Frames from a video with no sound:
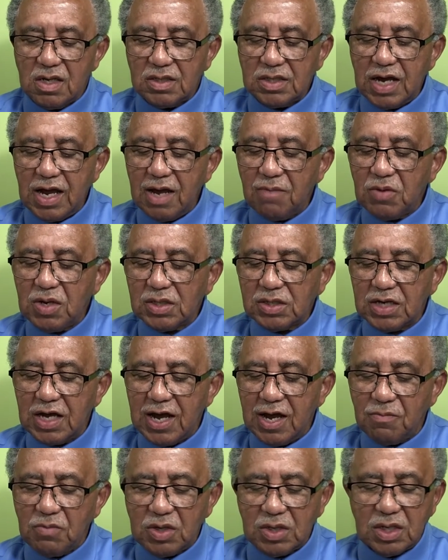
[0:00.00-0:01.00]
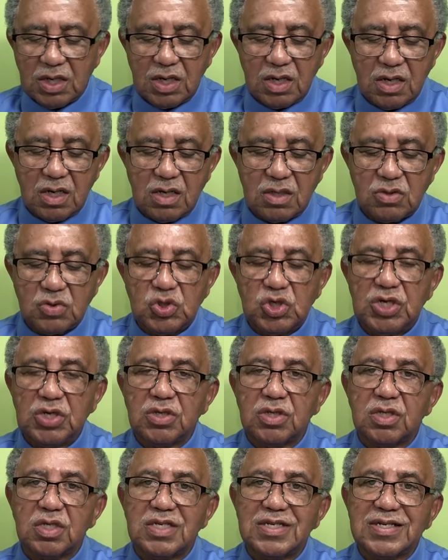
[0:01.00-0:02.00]
Time and time again,
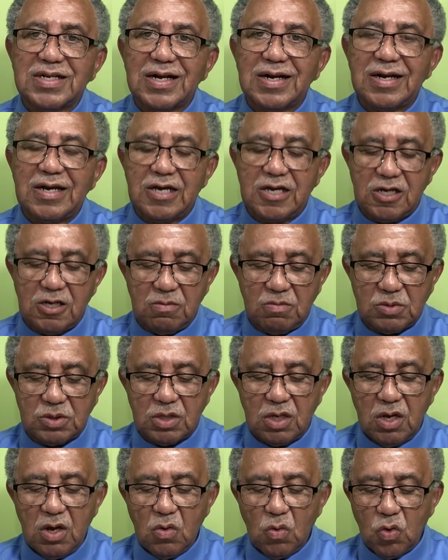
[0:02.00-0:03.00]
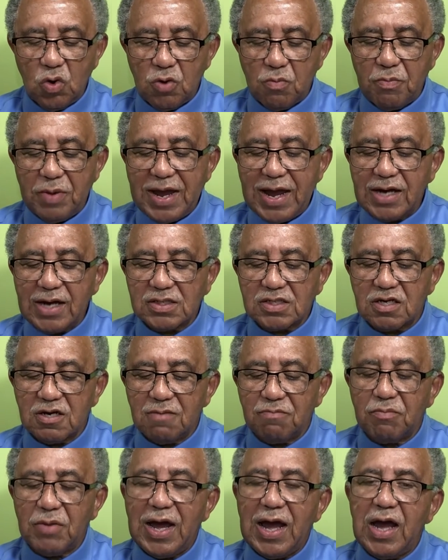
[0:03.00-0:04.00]
Jesus' claims were backed
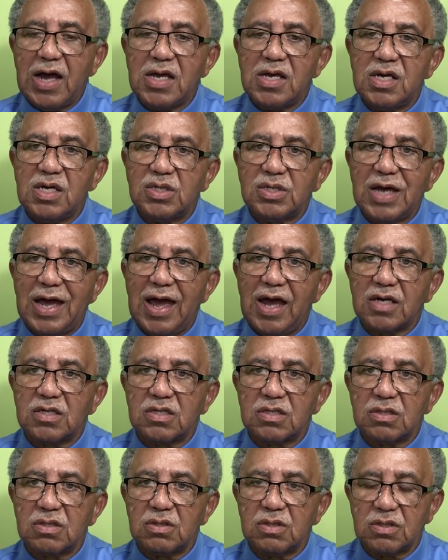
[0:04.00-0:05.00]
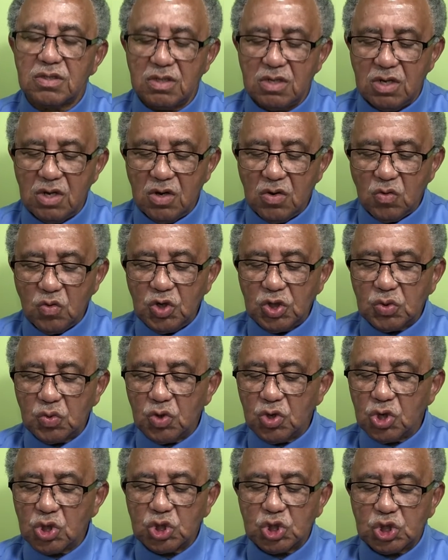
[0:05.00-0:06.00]
up by his actions, which
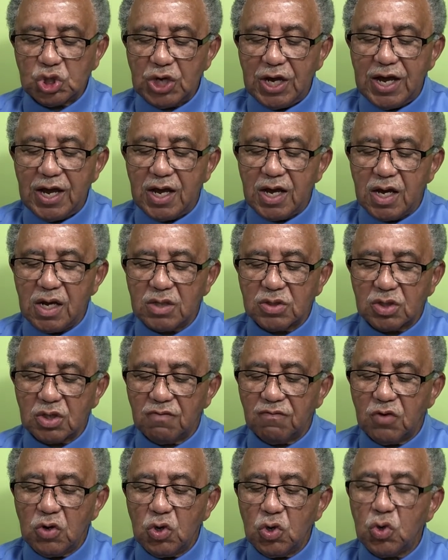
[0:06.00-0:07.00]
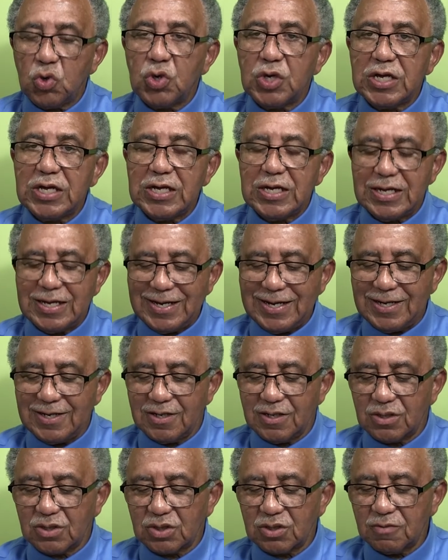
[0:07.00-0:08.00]
were signs of who he
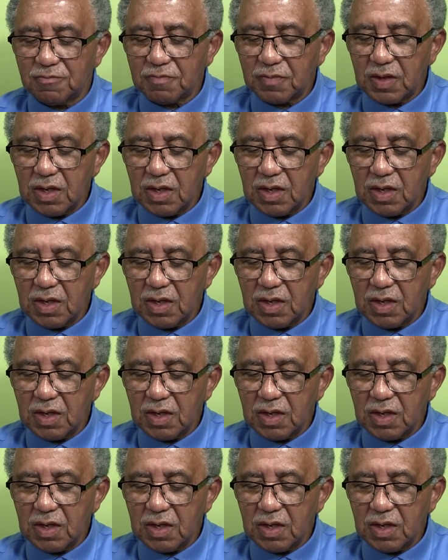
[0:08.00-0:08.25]
is.